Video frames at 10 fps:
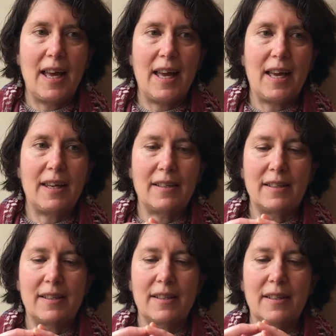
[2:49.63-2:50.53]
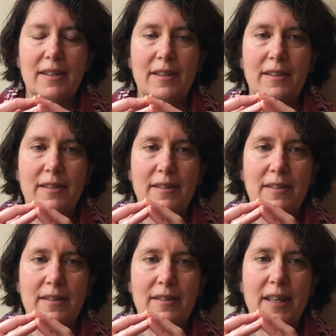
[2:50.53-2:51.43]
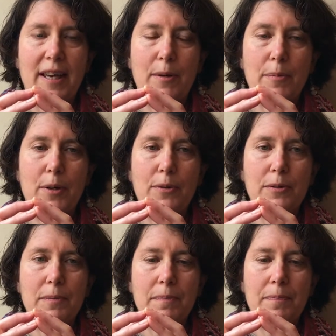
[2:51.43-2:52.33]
and the tailbone